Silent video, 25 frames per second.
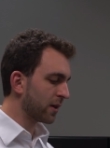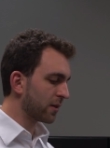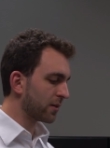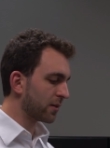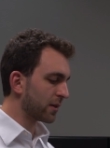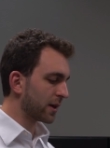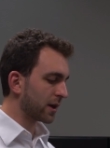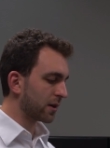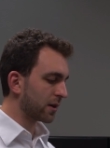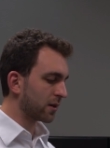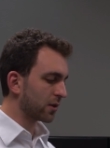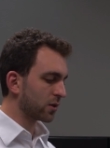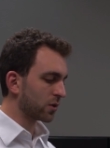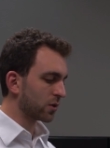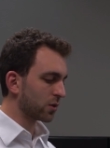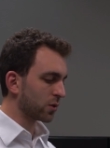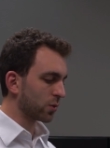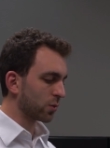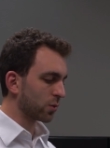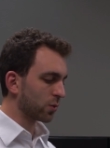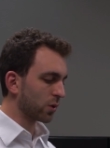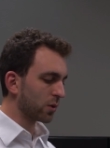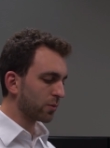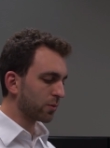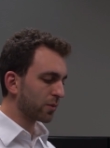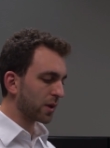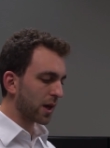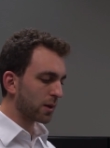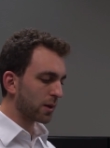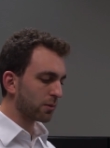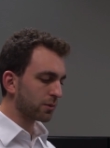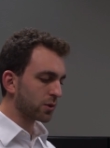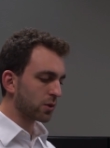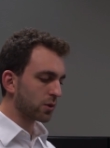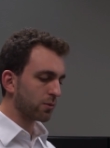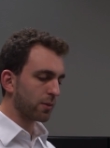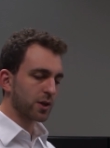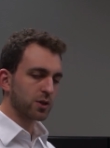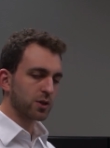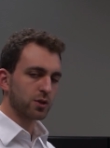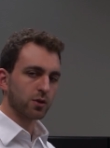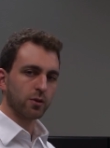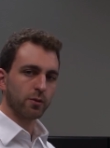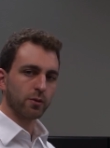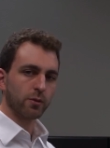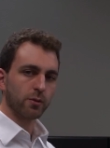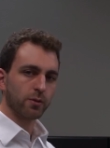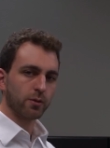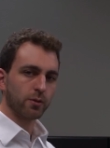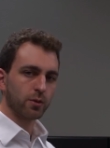then you will be able to
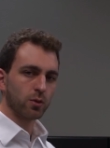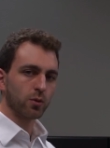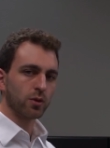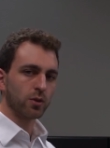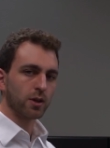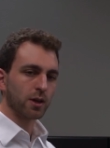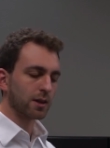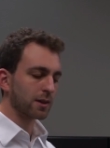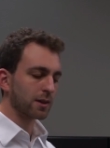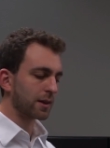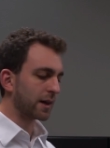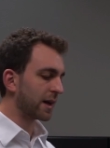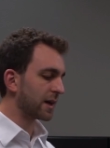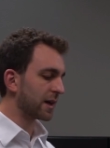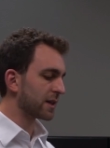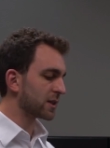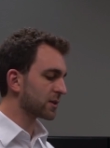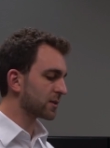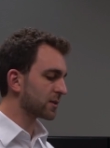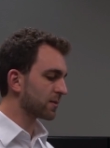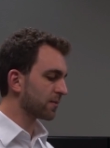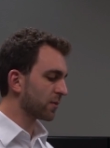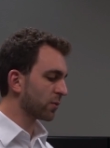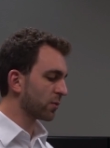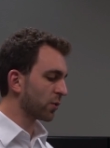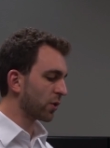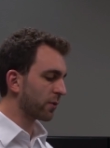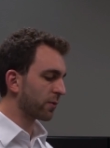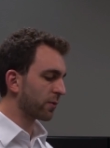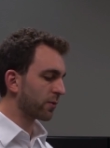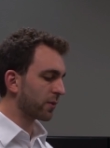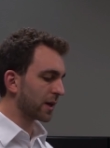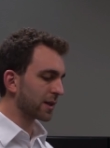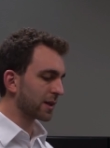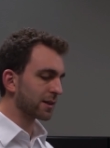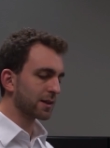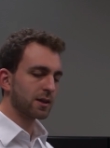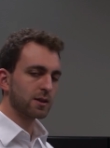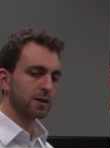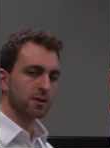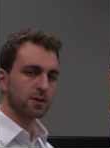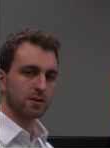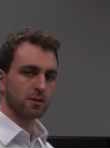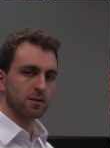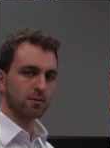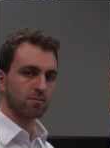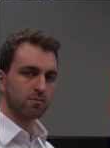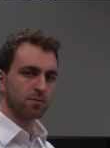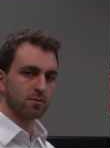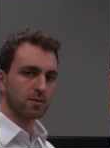measure through the glass with at
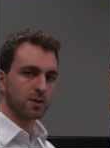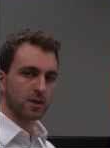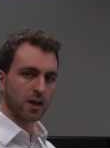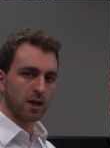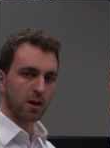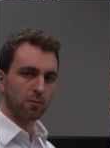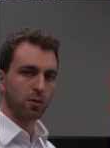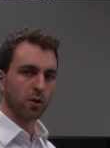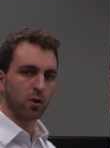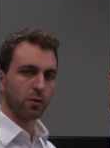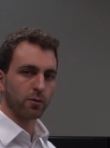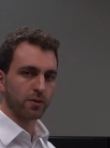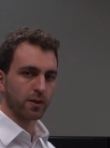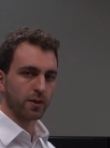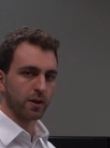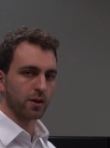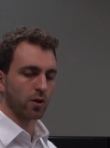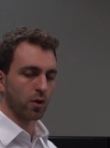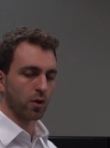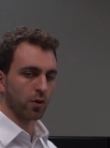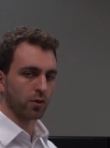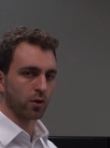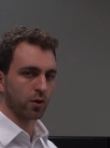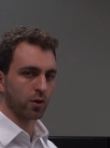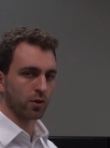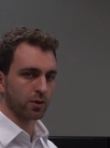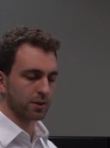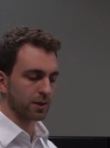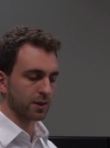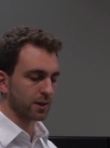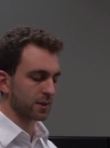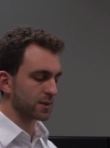least some of the non-contact